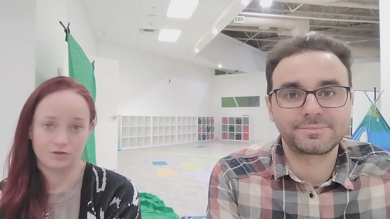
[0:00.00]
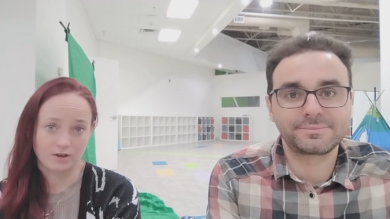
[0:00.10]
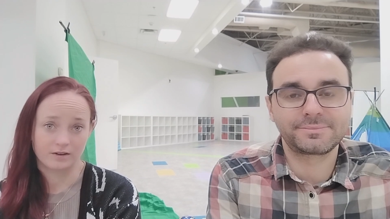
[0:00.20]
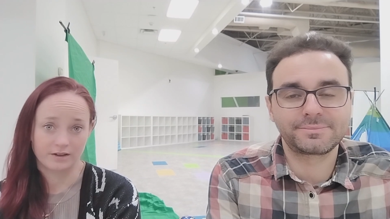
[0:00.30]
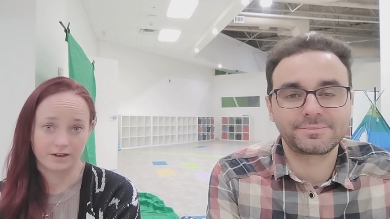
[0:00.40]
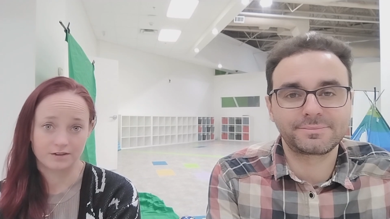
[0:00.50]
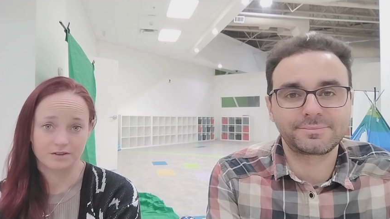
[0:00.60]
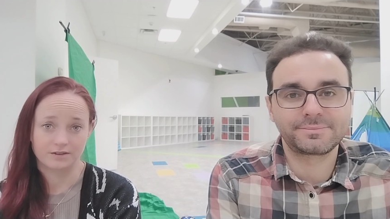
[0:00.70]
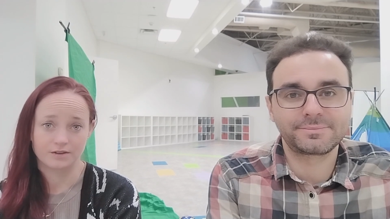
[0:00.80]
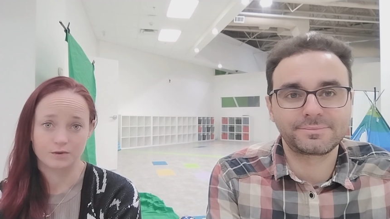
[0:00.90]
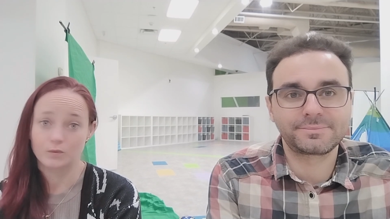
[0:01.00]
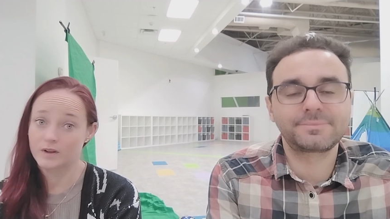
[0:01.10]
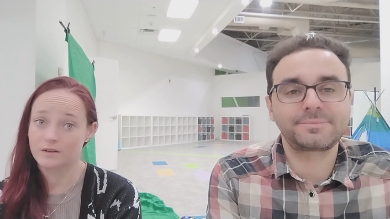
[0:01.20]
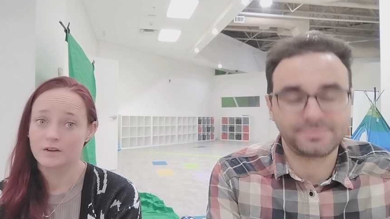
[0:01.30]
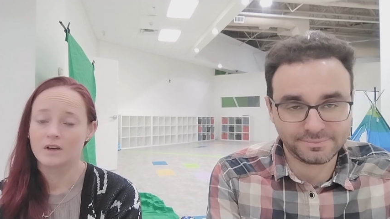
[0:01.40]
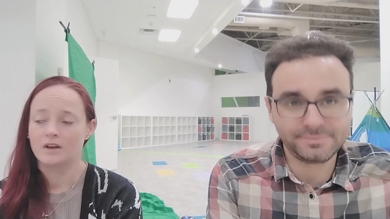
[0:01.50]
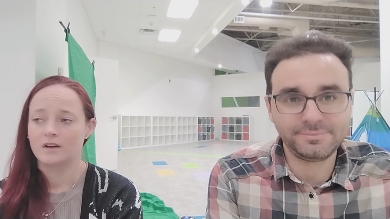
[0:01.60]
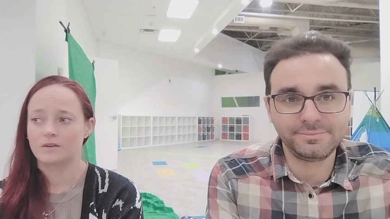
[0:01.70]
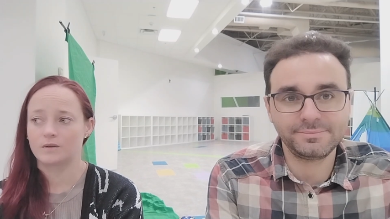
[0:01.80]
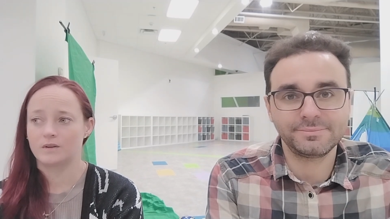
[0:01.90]
Speaker 1: child care center with
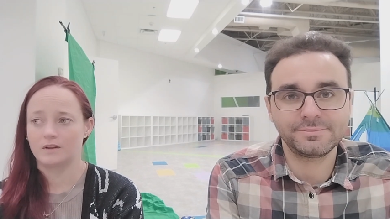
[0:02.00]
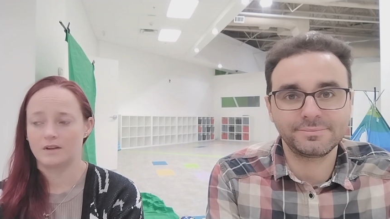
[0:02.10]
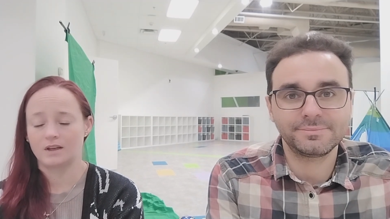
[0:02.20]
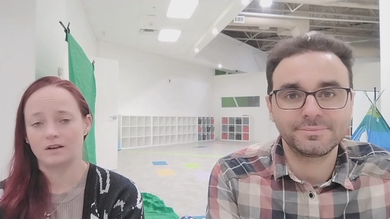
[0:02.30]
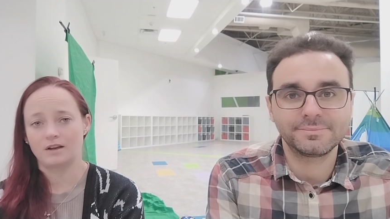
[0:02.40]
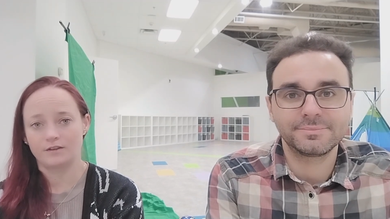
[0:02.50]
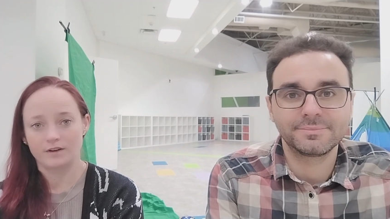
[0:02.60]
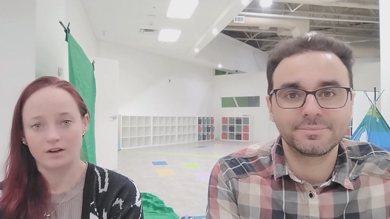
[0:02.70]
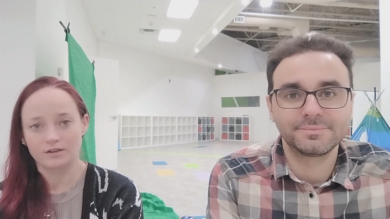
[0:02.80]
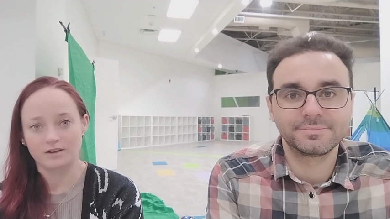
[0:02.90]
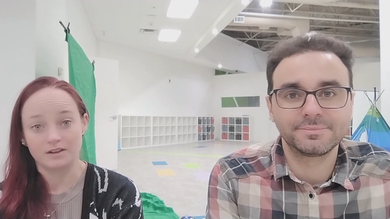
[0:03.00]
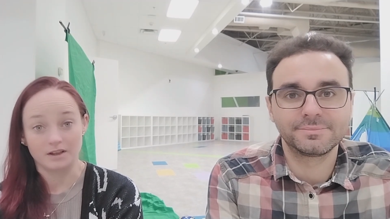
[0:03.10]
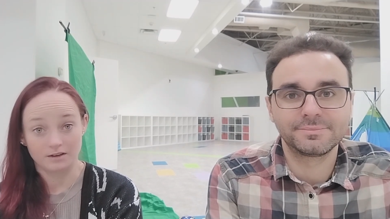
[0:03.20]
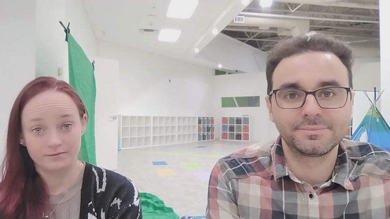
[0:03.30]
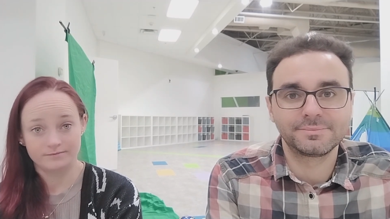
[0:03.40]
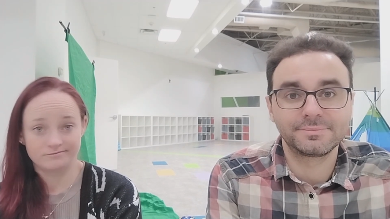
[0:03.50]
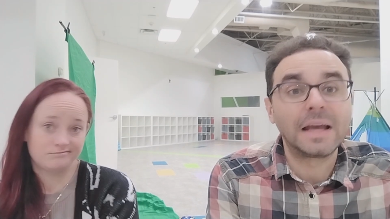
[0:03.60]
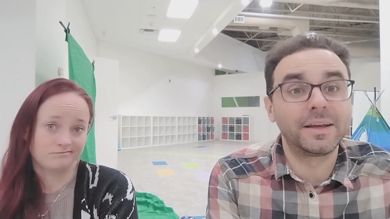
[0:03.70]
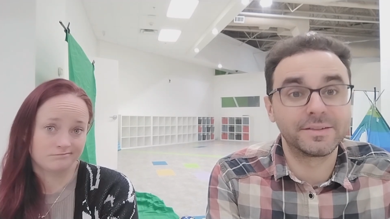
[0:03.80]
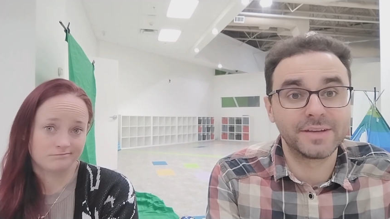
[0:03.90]
so that they can have a healthy day.
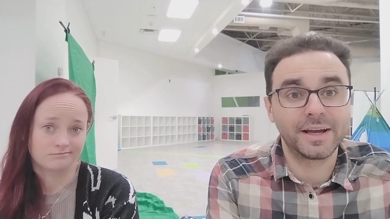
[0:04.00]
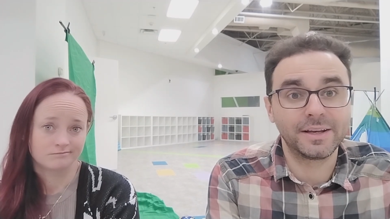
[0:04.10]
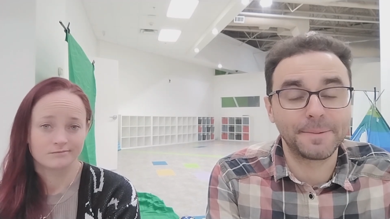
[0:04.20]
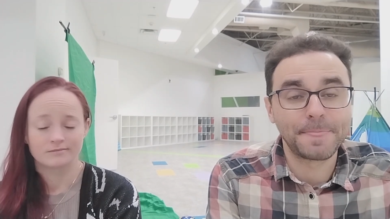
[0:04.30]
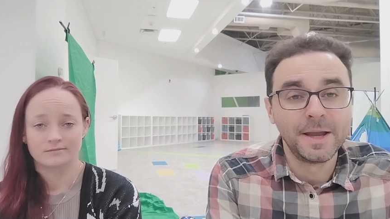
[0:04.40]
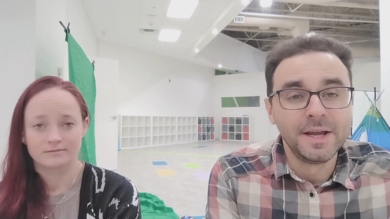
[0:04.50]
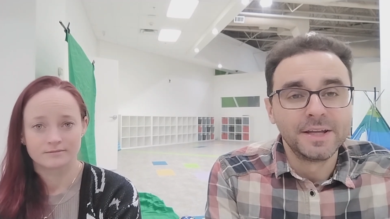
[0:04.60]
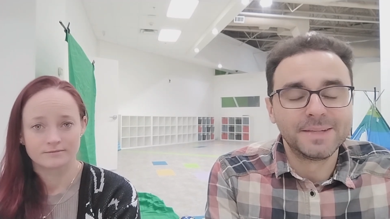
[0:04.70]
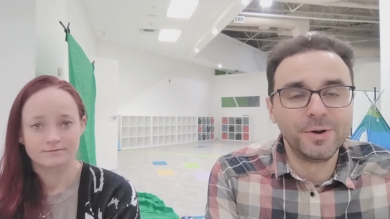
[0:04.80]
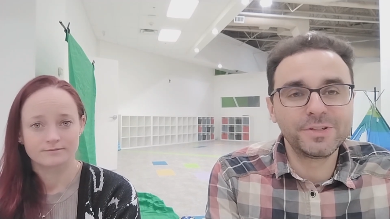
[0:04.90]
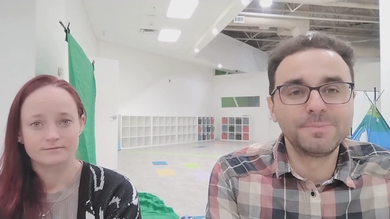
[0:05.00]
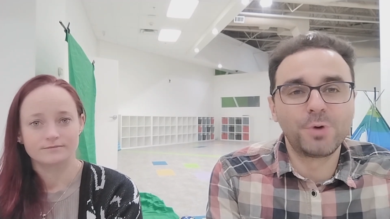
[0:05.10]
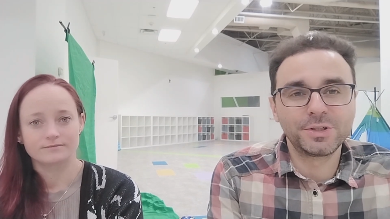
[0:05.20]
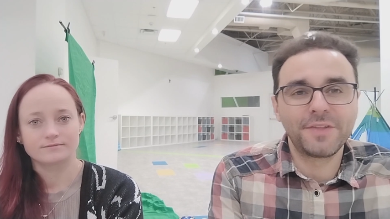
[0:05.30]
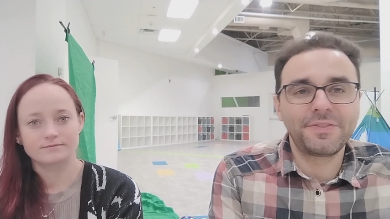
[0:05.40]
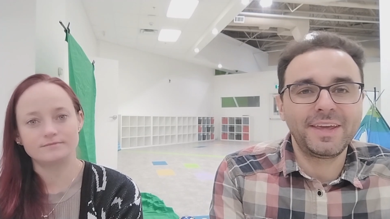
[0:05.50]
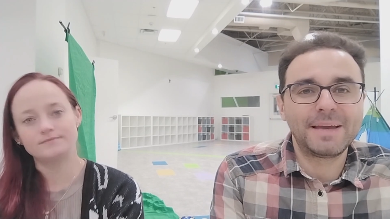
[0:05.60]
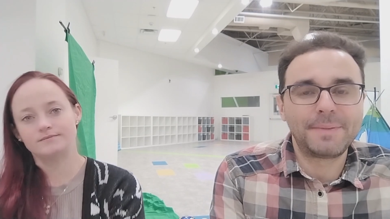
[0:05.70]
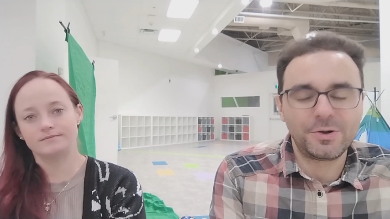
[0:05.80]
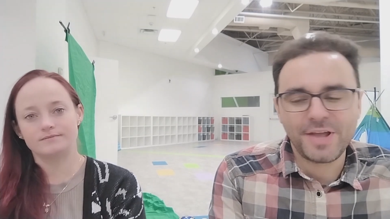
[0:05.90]
Speaker 2: Exactly. The most important thing
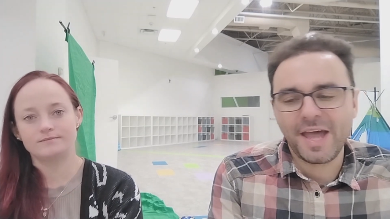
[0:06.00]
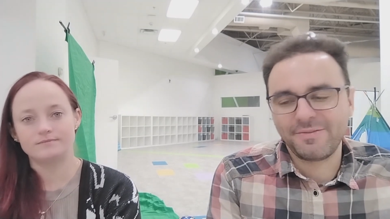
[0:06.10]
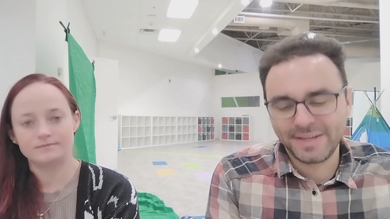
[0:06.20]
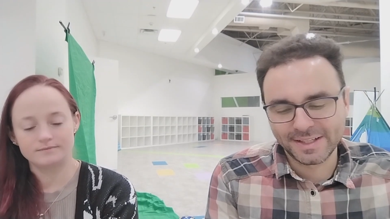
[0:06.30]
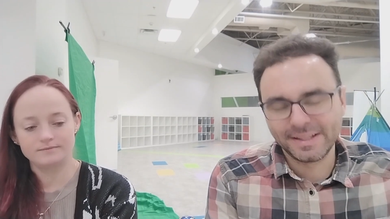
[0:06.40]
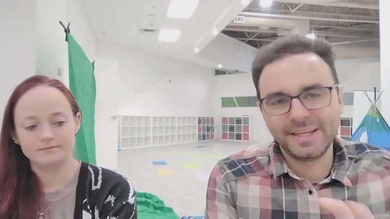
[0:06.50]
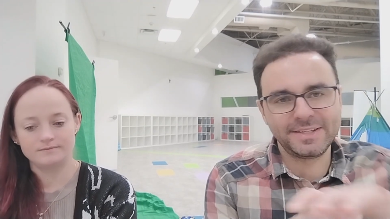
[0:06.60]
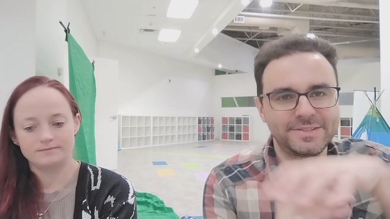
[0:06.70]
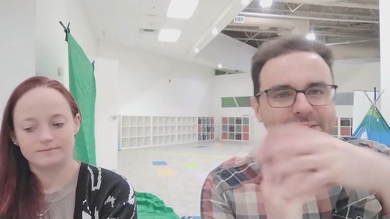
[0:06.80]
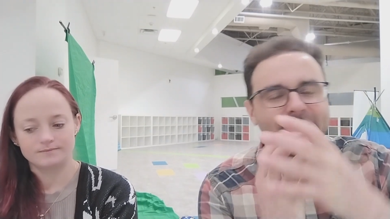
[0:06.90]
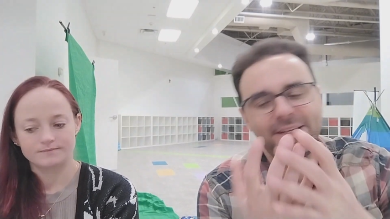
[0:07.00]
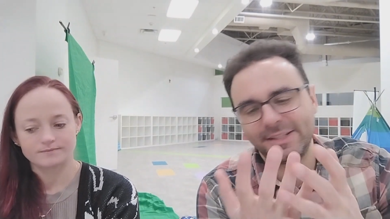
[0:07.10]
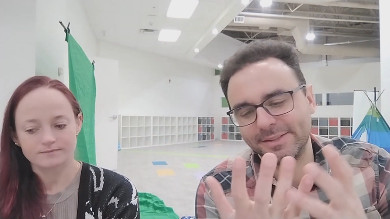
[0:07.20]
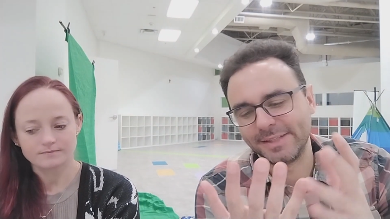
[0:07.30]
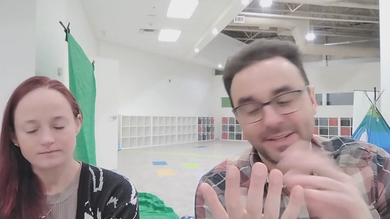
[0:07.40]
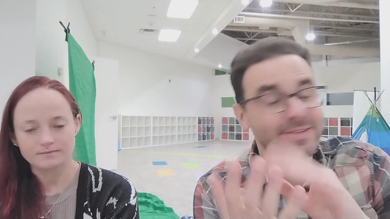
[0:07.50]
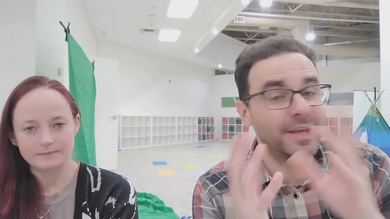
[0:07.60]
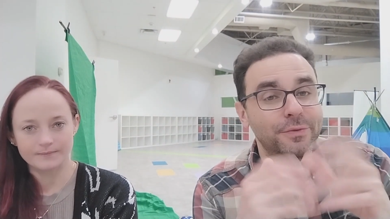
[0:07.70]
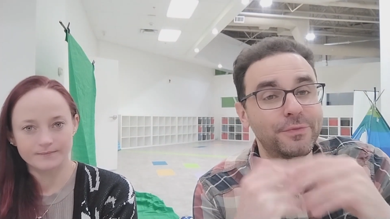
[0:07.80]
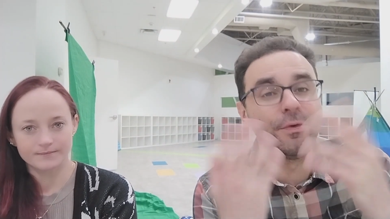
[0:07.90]
about having at least, uh, let's say,
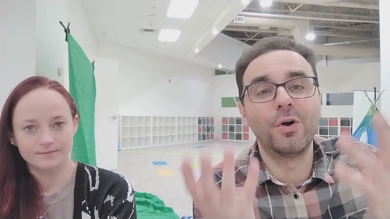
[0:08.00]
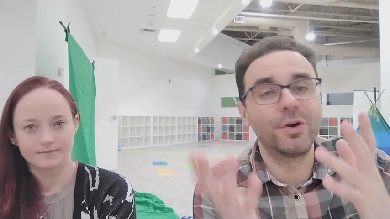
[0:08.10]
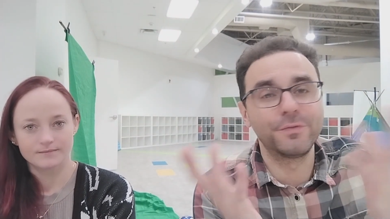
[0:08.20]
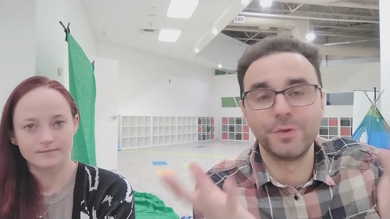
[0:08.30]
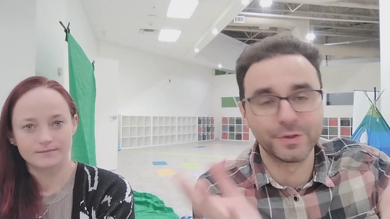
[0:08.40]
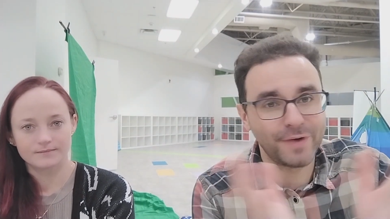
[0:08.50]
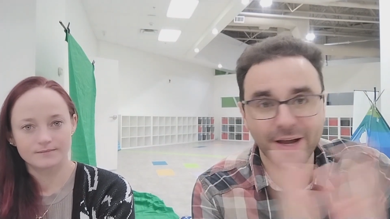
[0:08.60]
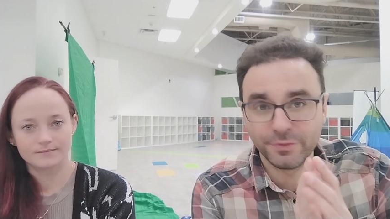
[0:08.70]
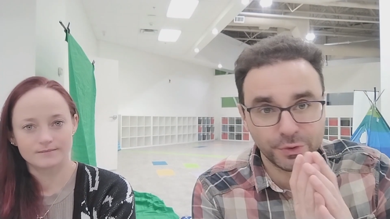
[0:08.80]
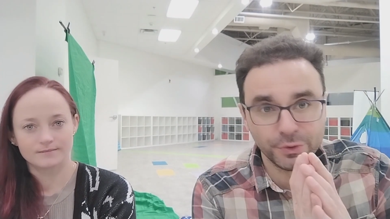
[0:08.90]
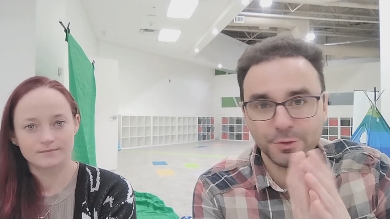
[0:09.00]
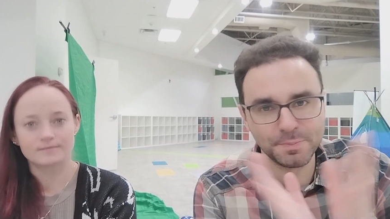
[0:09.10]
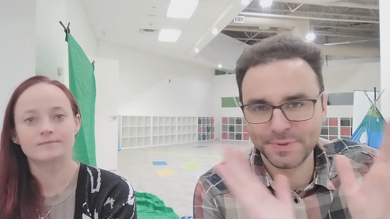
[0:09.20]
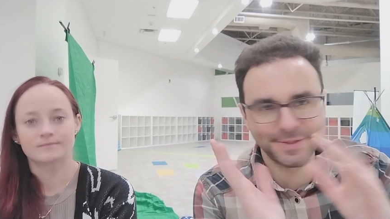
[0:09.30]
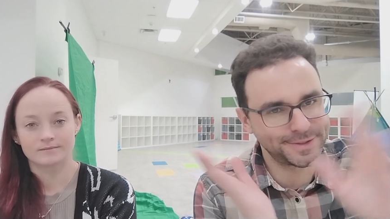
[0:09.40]
four of those five groups,